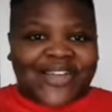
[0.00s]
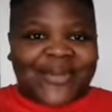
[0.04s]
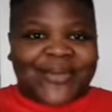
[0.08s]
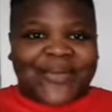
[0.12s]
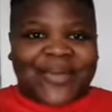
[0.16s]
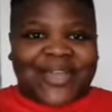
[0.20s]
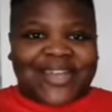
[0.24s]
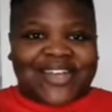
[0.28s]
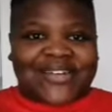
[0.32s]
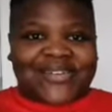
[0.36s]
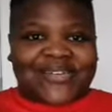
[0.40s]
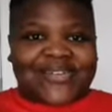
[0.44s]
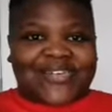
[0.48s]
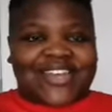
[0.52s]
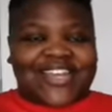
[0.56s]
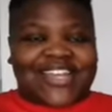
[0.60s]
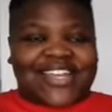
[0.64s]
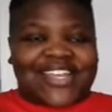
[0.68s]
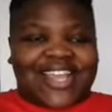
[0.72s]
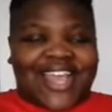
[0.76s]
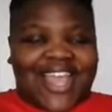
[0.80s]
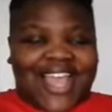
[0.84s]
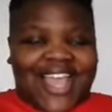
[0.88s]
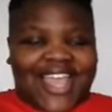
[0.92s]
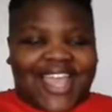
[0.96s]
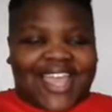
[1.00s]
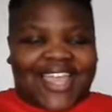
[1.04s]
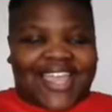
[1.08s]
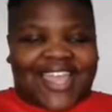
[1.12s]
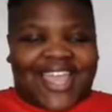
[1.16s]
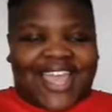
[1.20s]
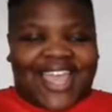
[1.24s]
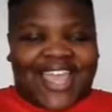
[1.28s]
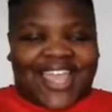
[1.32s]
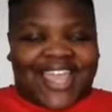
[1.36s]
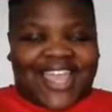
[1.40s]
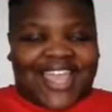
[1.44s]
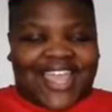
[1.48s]
when really
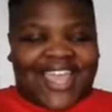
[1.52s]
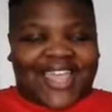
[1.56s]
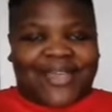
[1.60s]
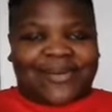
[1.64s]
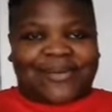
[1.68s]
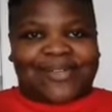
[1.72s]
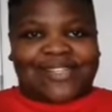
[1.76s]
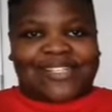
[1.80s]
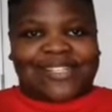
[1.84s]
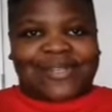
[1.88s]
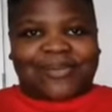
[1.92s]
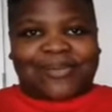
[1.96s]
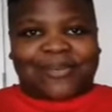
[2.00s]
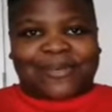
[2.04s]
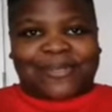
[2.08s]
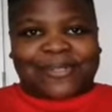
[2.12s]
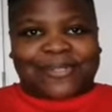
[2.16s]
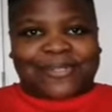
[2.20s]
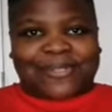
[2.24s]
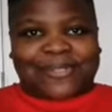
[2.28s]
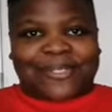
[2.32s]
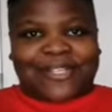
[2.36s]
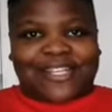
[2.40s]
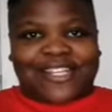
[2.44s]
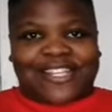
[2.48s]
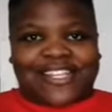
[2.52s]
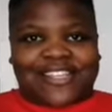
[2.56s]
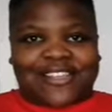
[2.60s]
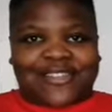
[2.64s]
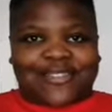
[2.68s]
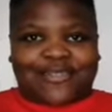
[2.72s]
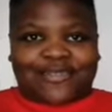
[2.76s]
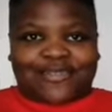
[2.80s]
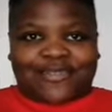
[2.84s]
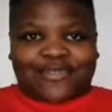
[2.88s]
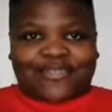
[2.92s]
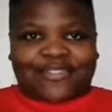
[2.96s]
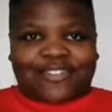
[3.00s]
I was supposed to
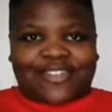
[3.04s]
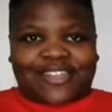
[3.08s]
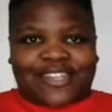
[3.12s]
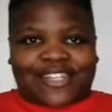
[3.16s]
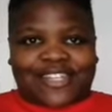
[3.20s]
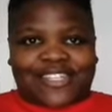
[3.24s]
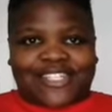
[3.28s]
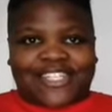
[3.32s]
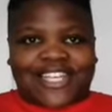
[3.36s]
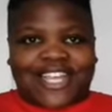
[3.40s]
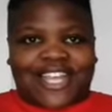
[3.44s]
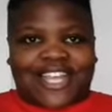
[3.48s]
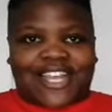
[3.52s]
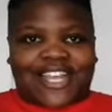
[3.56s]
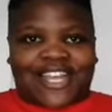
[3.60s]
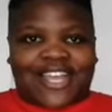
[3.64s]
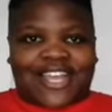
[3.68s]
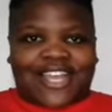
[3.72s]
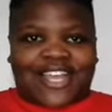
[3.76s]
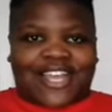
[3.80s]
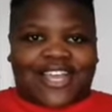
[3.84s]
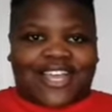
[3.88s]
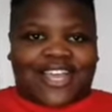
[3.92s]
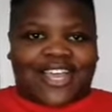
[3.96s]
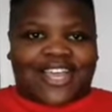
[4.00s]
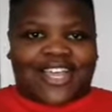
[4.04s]
leave China.